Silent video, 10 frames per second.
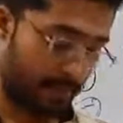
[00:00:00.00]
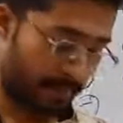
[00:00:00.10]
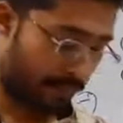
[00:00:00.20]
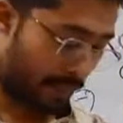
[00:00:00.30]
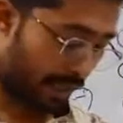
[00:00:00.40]

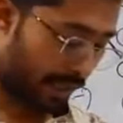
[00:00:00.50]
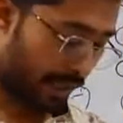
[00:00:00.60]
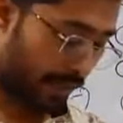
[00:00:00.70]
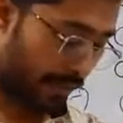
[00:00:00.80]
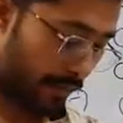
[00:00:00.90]

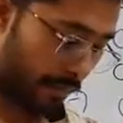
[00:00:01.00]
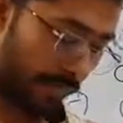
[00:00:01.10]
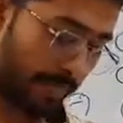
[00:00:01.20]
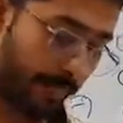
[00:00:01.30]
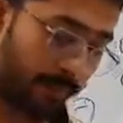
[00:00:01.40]
magnet.
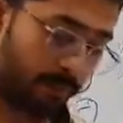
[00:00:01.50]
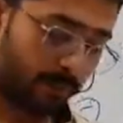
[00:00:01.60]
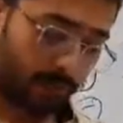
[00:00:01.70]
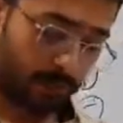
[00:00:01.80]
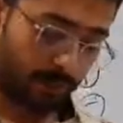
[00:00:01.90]

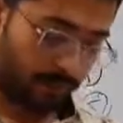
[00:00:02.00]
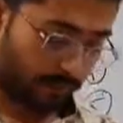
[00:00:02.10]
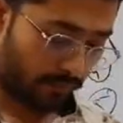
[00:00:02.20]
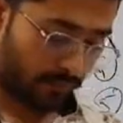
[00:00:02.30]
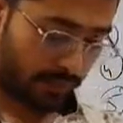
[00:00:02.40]

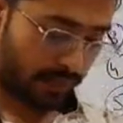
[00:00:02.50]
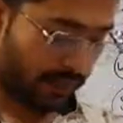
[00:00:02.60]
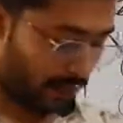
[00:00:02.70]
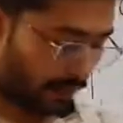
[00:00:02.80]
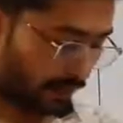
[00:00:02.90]
So
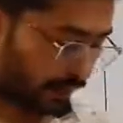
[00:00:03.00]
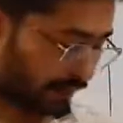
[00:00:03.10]
here